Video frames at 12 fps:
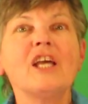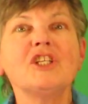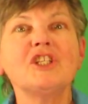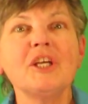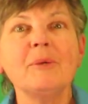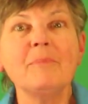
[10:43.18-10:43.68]

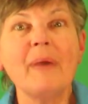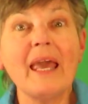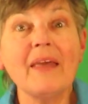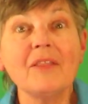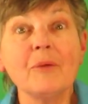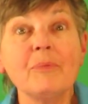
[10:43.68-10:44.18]
She
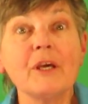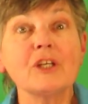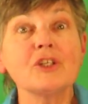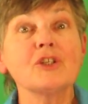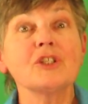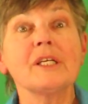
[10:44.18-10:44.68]
made the
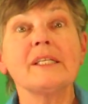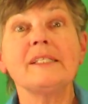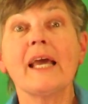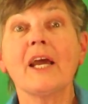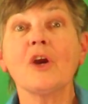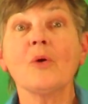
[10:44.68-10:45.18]
pictures to
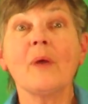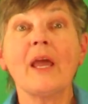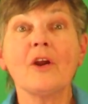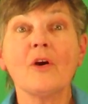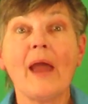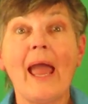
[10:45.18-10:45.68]

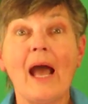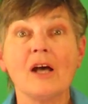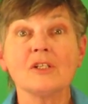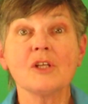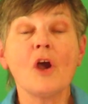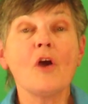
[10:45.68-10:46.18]
decorate her
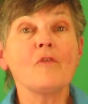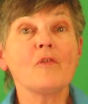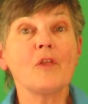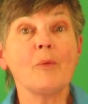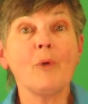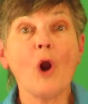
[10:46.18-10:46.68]
house
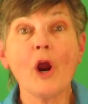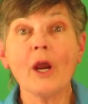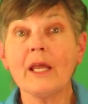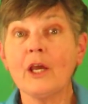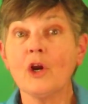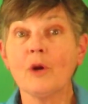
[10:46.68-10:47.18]
for the
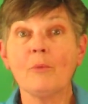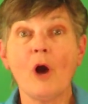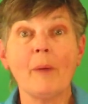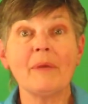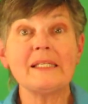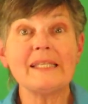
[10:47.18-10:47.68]
party her
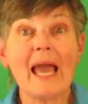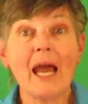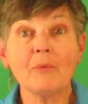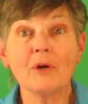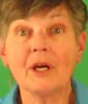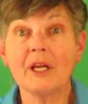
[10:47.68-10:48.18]
mom and
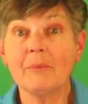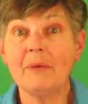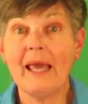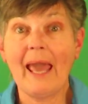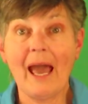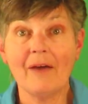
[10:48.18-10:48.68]
dad were going to
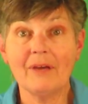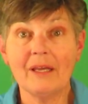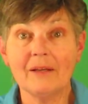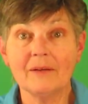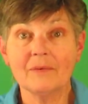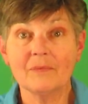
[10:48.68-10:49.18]
be
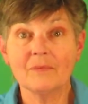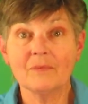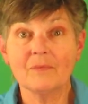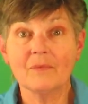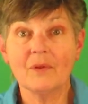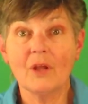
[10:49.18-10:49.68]
having.
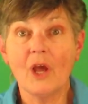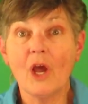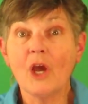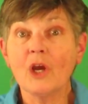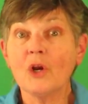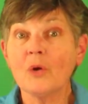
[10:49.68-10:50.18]

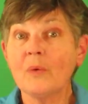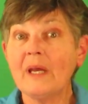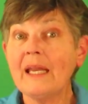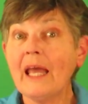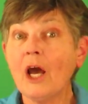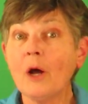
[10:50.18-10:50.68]

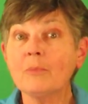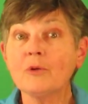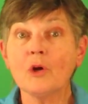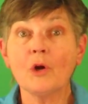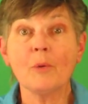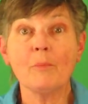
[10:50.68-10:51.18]
Corrine
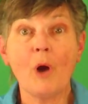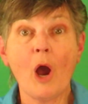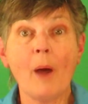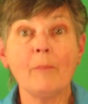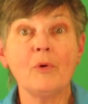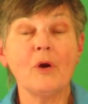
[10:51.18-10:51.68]
helped her
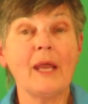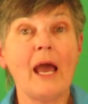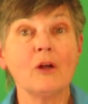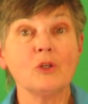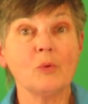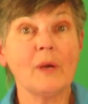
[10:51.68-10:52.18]
mom put
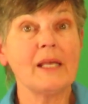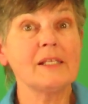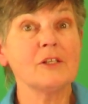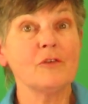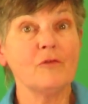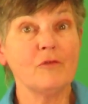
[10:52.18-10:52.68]
out
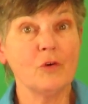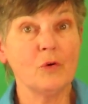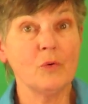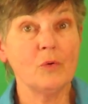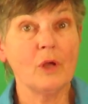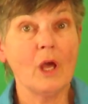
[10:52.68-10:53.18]
trays of
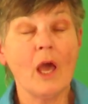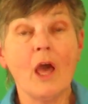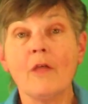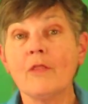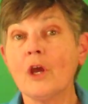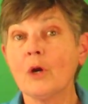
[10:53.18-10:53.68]
food.
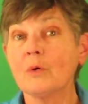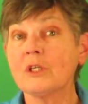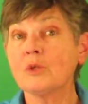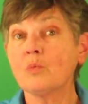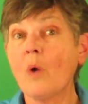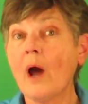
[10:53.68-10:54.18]
There
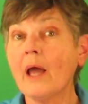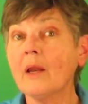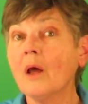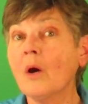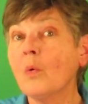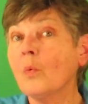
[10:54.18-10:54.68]
was
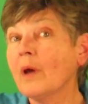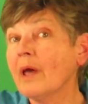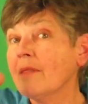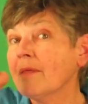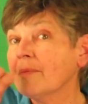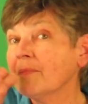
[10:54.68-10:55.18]
one
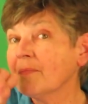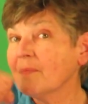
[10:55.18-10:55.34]
with